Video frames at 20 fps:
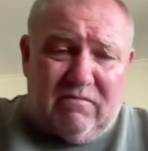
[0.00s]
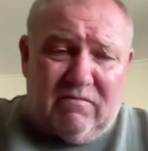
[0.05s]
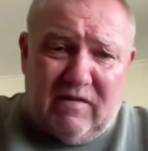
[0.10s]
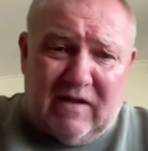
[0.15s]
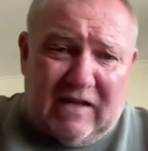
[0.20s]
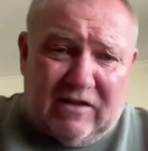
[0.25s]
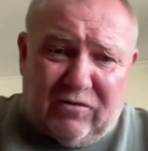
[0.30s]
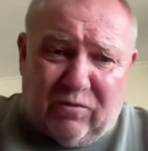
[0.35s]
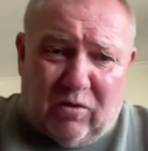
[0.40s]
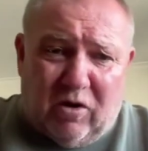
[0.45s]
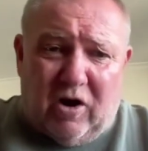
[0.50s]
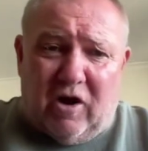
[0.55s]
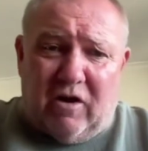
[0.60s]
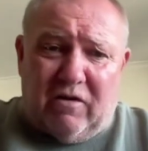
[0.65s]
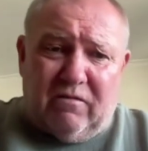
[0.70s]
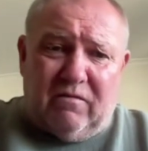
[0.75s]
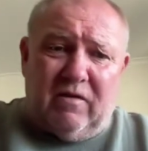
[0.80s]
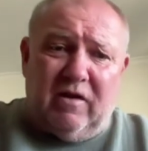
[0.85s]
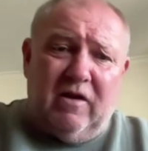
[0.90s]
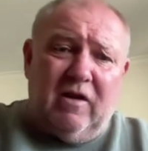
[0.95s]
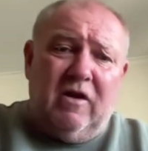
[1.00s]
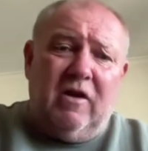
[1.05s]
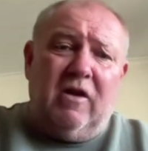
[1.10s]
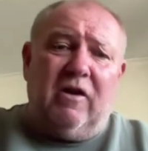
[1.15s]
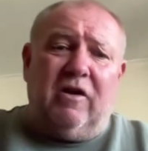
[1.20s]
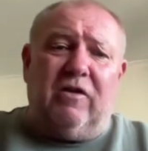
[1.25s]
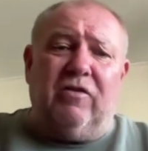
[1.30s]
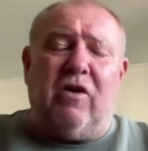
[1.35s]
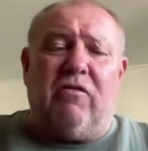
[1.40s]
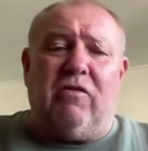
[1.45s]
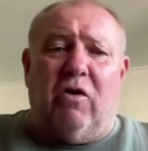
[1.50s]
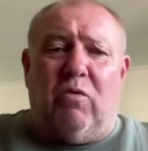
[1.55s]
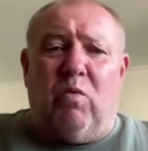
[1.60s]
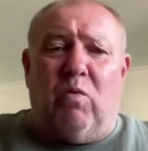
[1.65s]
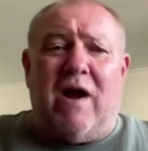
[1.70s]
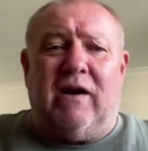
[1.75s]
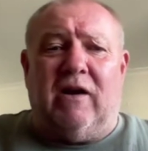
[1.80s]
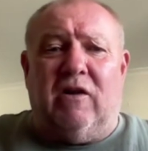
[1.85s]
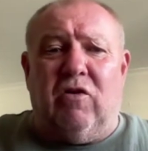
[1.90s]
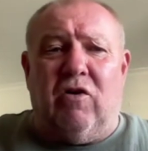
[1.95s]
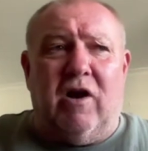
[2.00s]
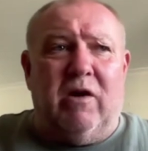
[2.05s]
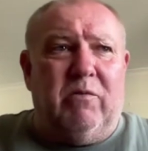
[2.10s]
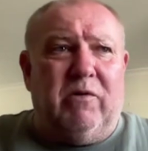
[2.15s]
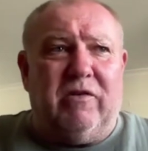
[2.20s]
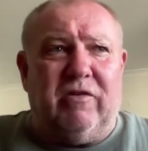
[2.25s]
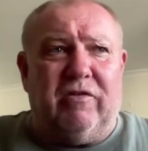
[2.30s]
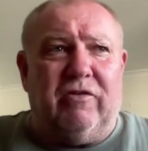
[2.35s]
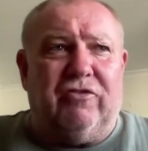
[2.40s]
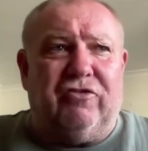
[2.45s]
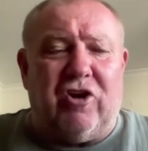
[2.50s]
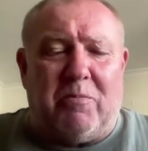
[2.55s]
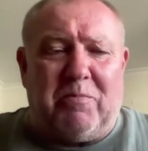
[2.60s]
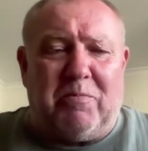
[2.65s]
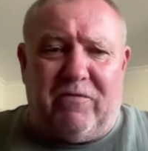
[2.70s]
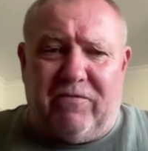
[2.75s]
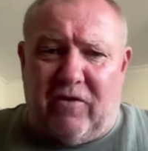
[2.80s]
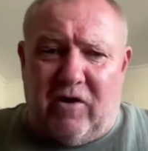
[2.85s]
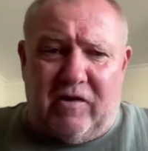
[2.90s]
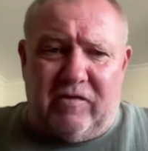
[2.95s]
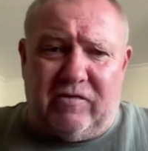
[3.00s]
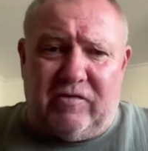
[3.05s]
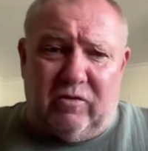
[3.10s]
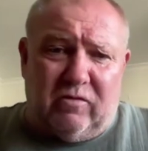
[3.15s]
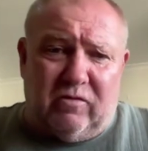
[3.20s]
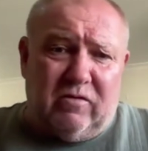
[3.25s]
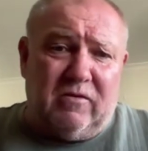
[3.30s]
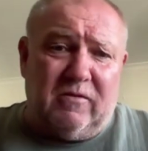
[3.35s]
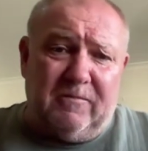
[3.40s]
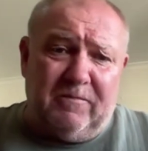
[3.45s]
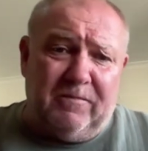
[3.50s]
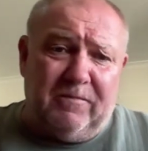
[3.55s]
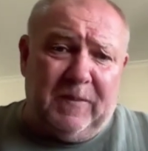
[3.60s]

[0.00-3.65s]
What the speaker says: that's why, because I've got one client which is a Shopify store,